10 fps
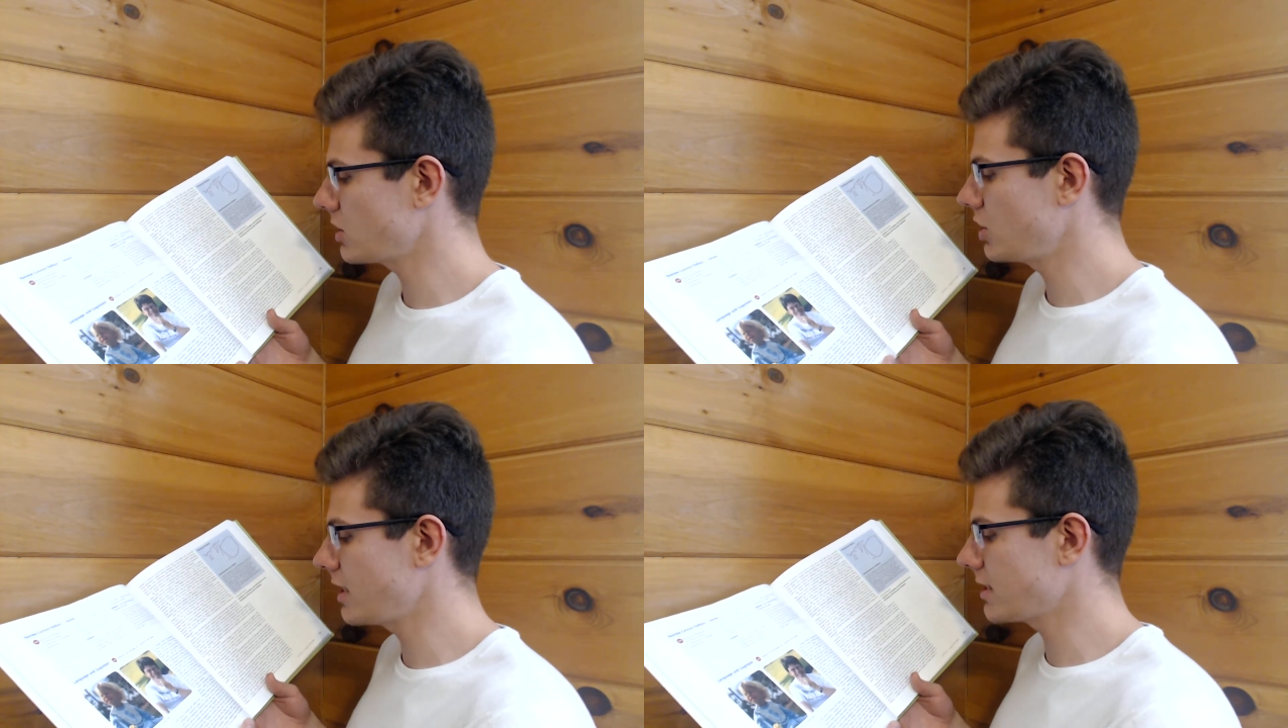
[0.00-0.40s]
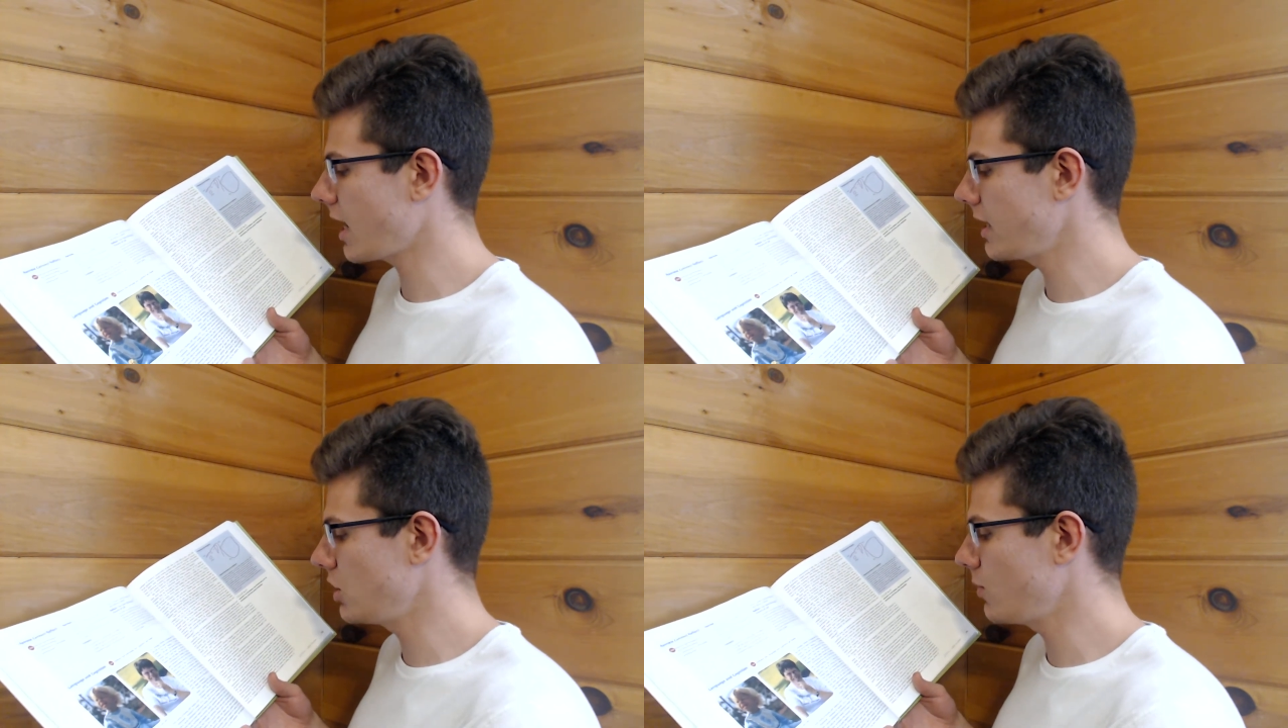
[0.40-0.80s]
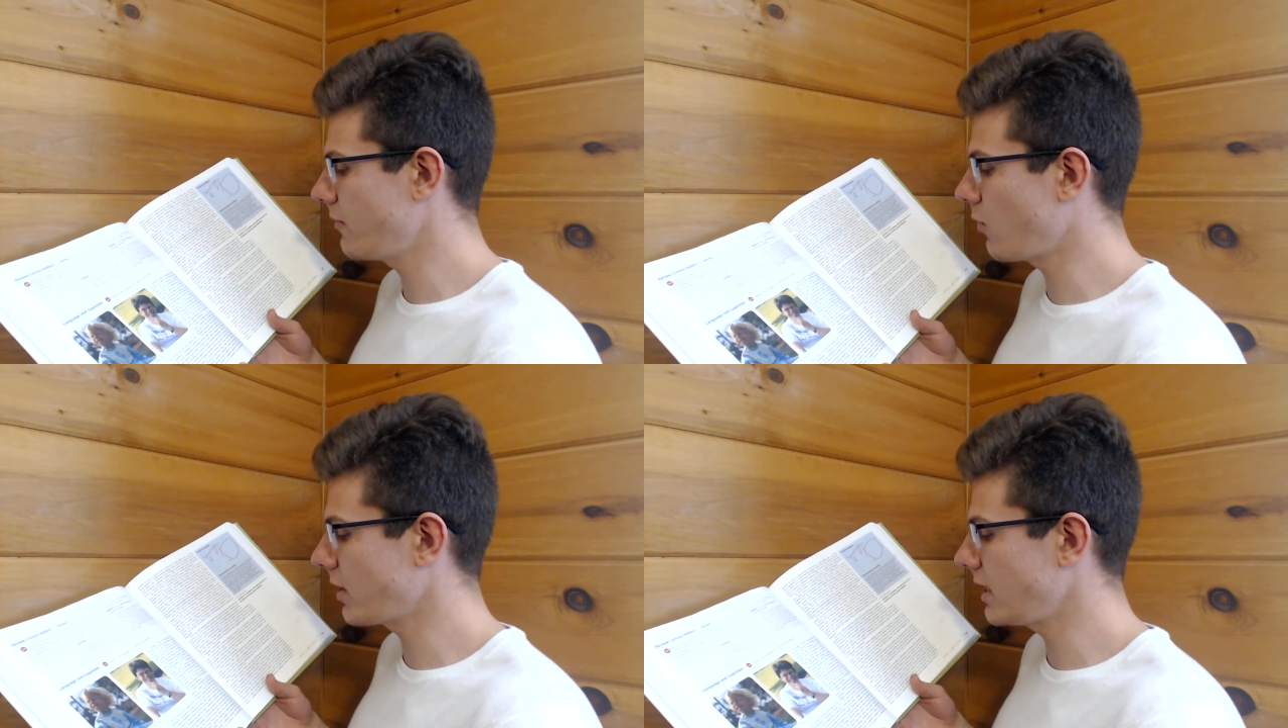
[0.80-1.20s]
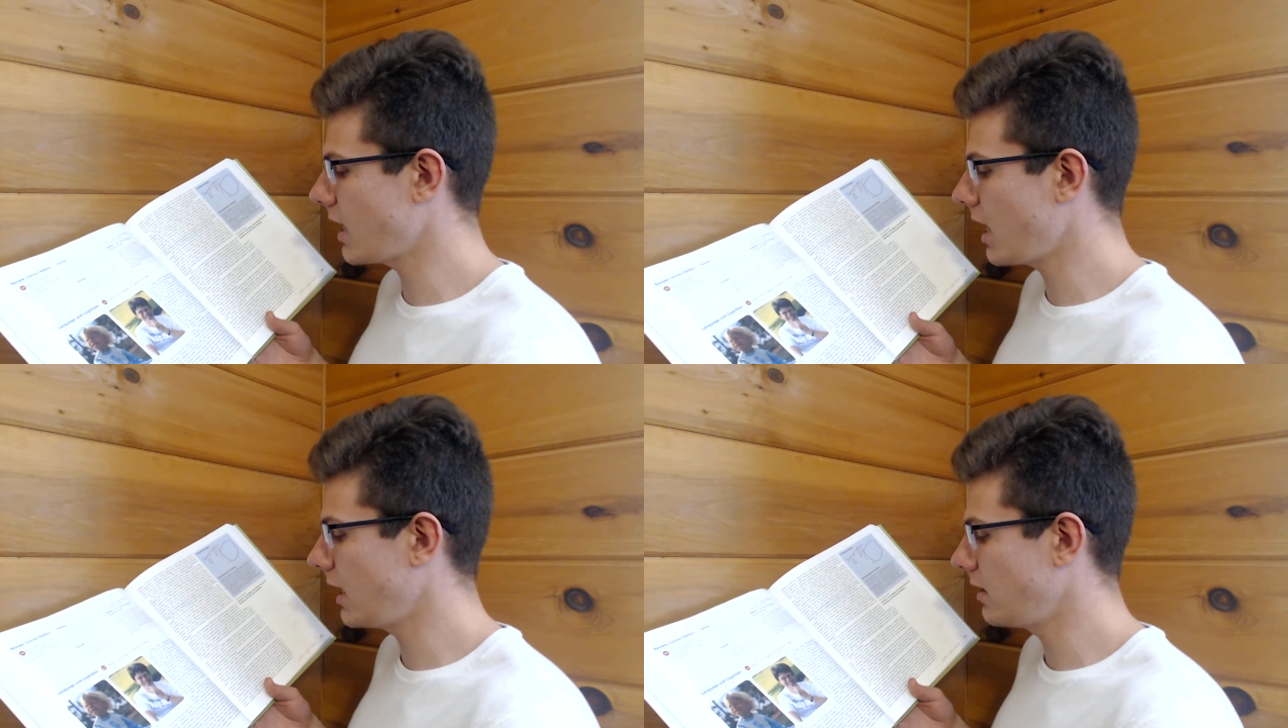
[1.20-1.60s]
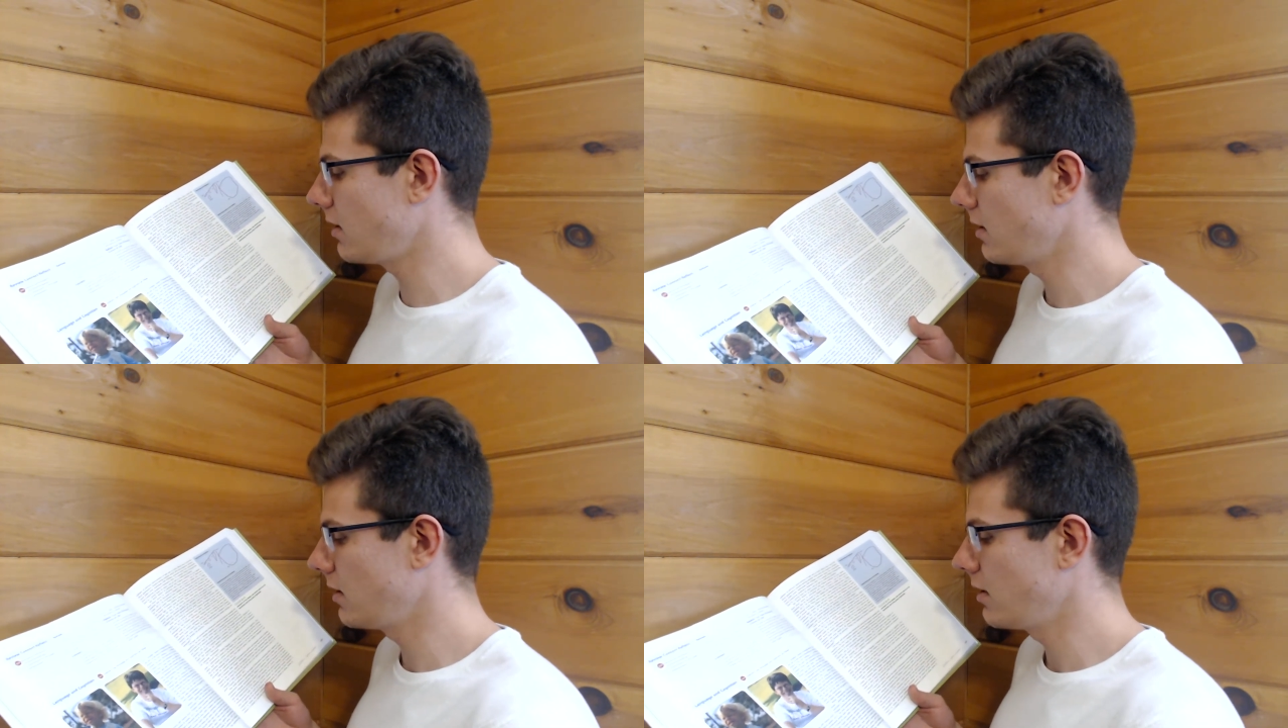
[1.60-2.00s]
she has an IQ of 49
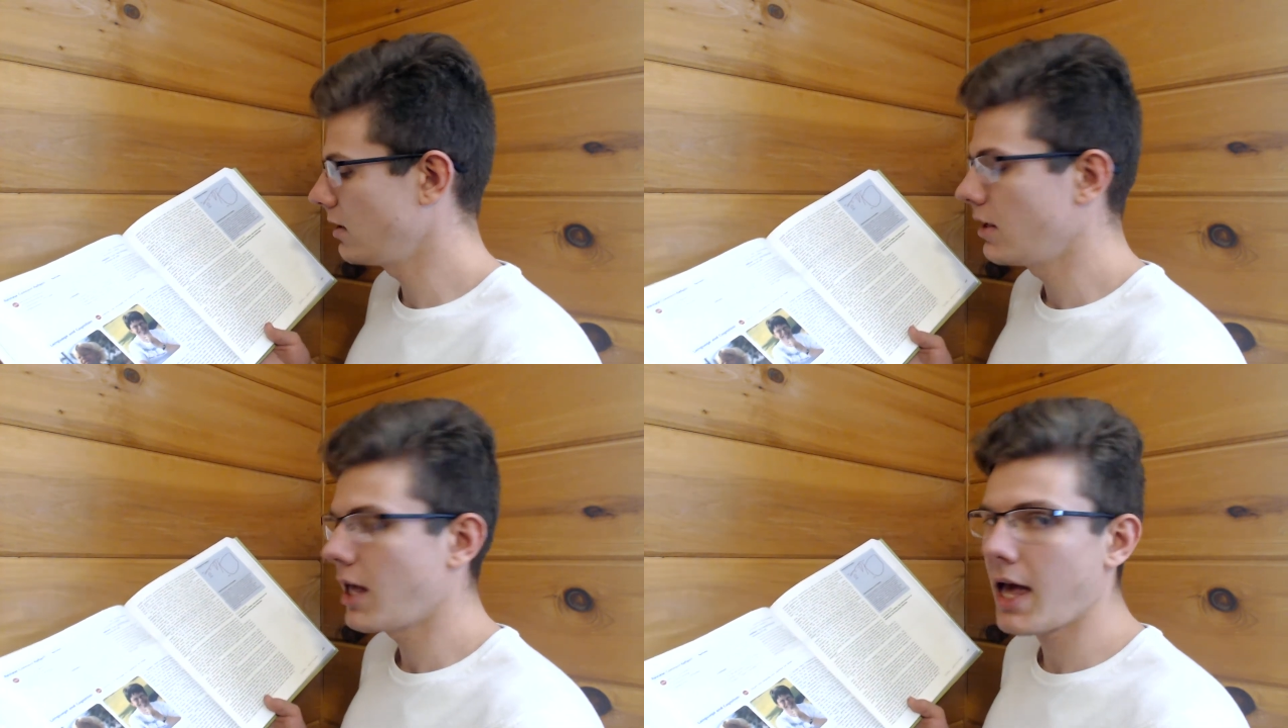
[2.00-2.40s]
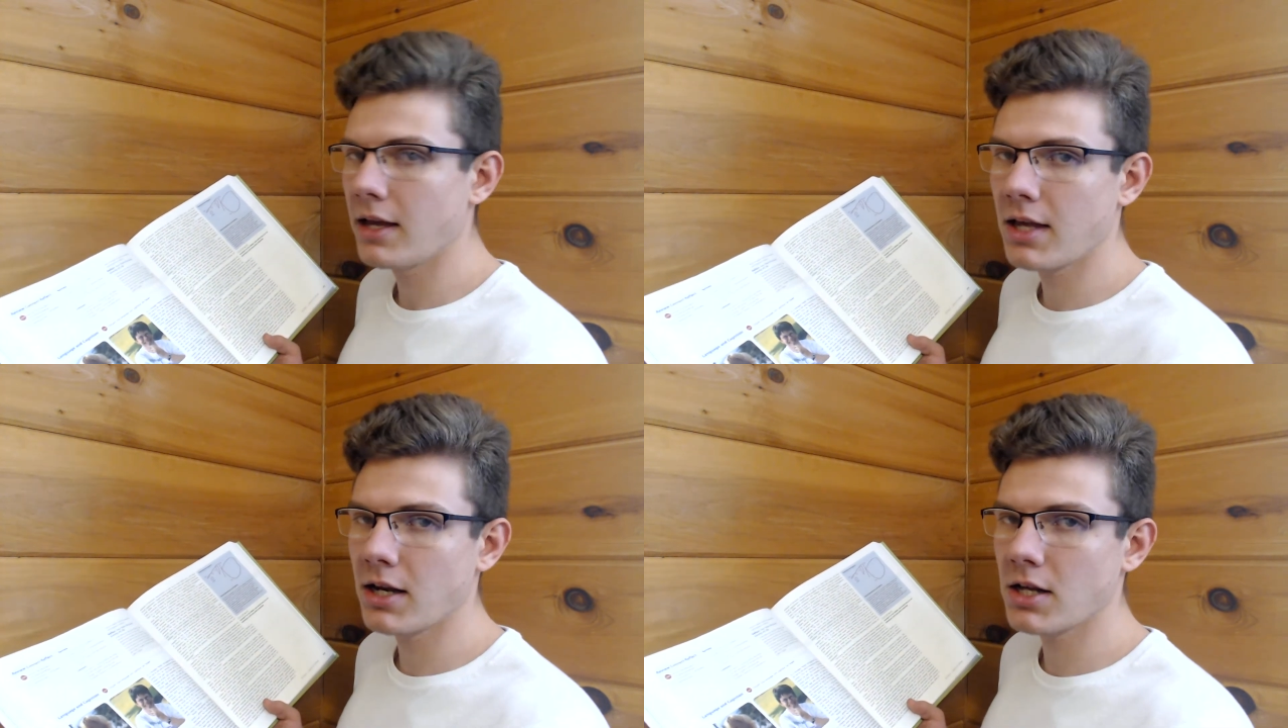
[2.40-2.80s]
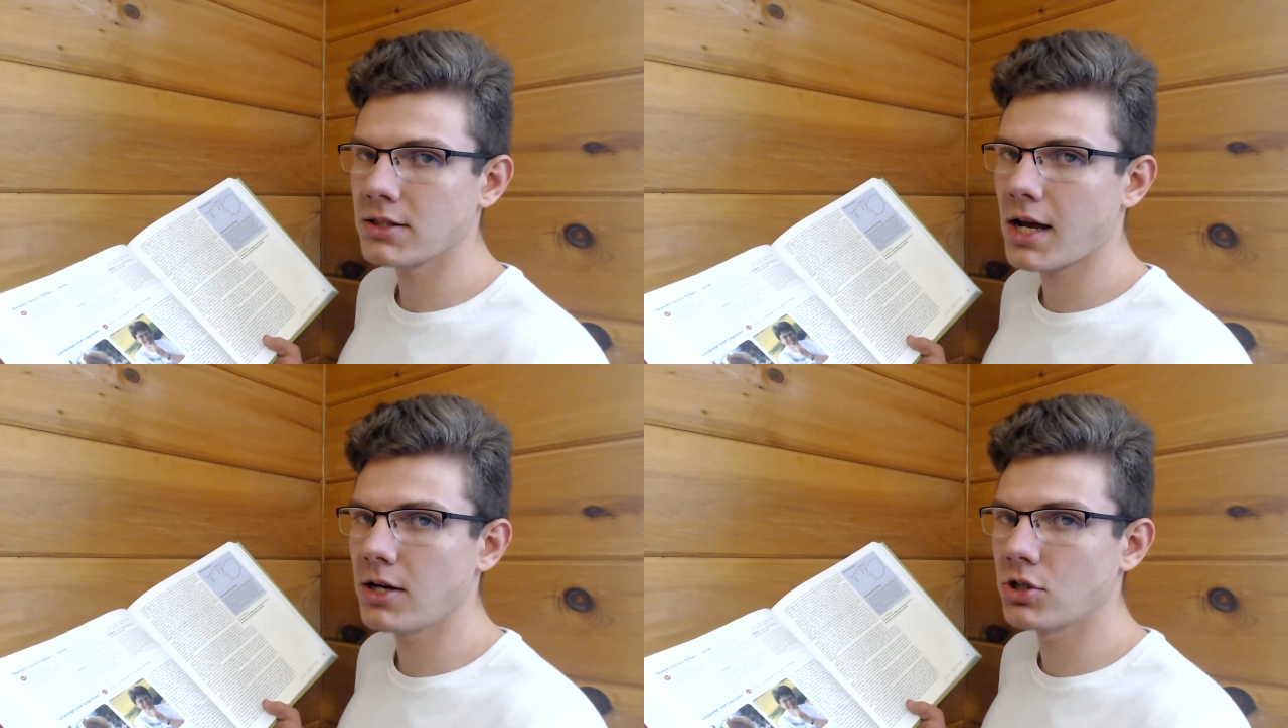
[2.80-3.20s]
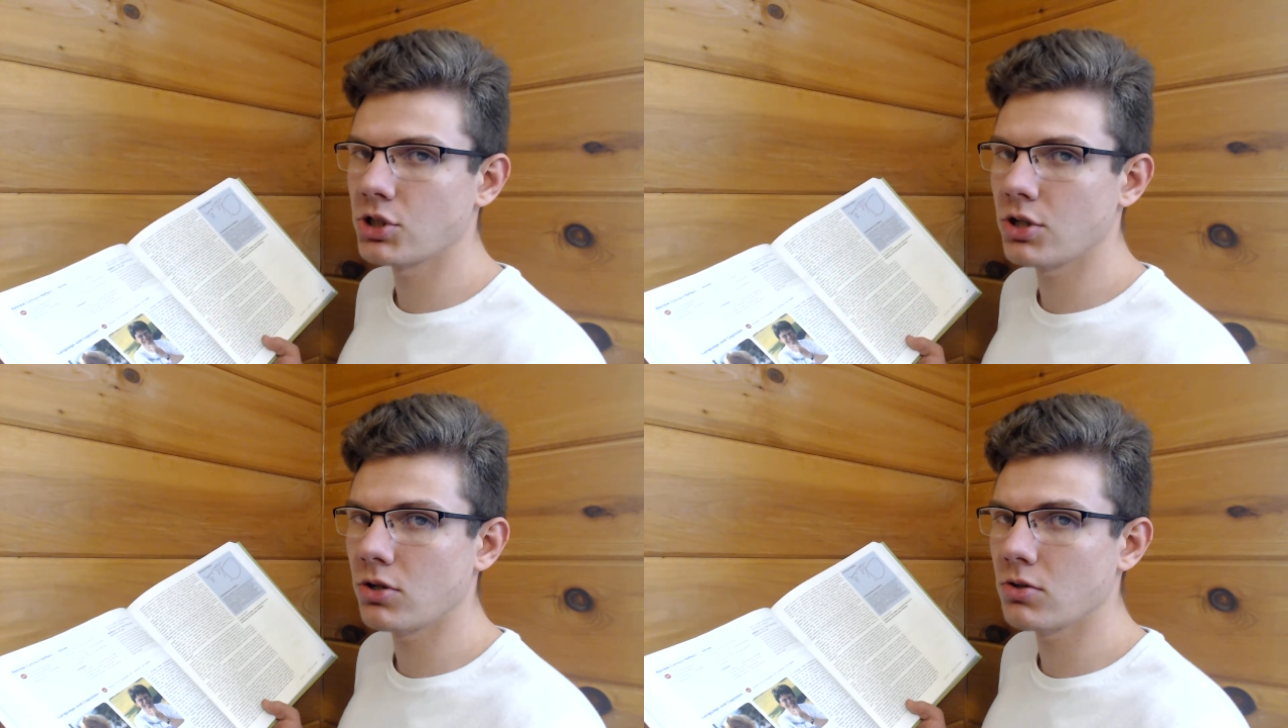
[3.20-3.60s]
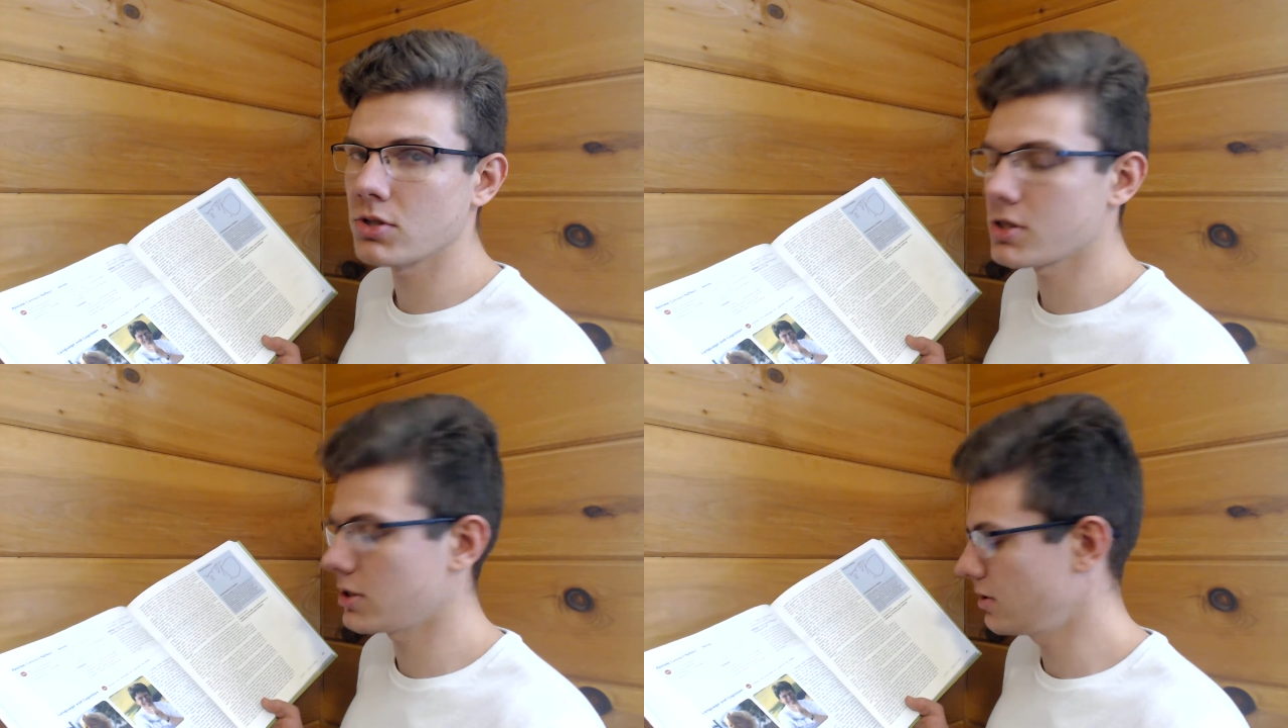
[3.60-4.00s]
and cannot tie her shoes.